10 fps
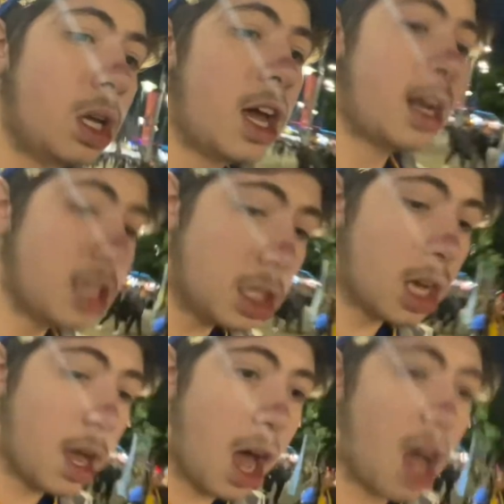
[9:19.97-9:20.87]
And I did tell
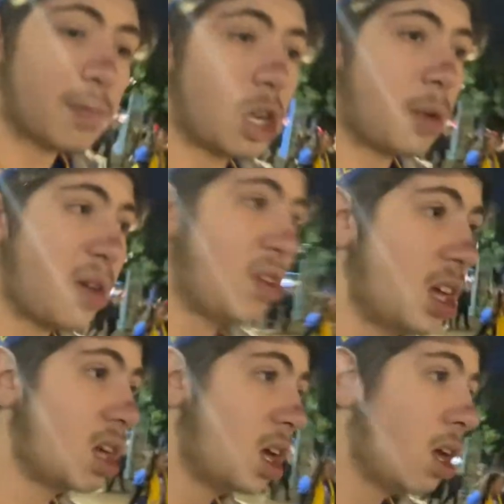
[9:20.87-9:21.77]
you at halftime, I think,
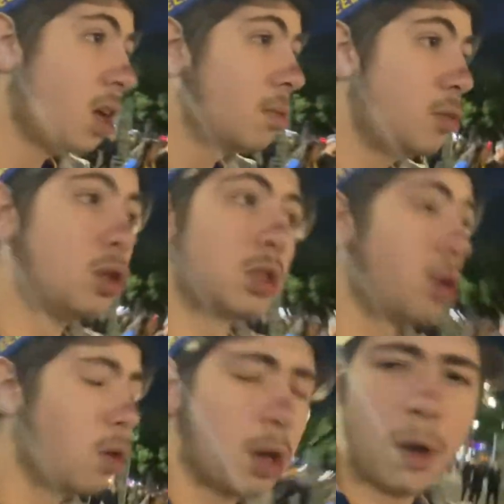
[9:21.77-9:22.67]
using
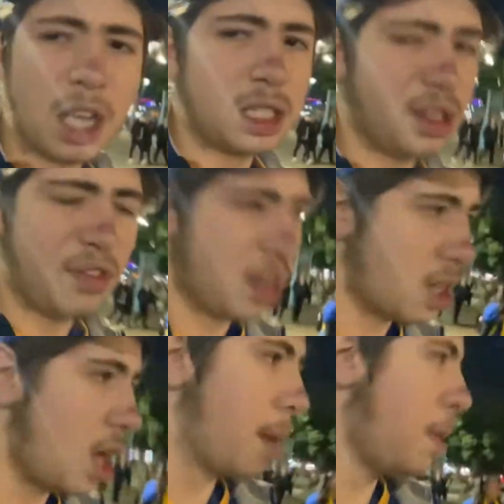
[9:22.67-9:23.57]
all your brains, you'd think
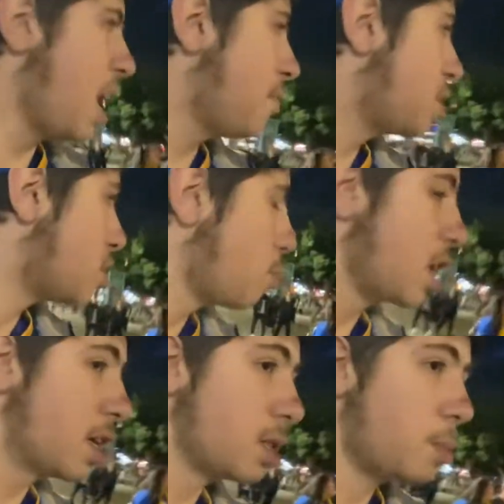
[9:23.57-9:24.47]
uh, Panthers are
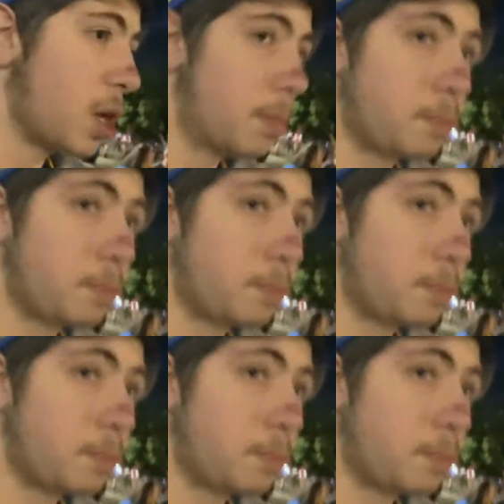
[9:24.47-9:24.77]
winners, but...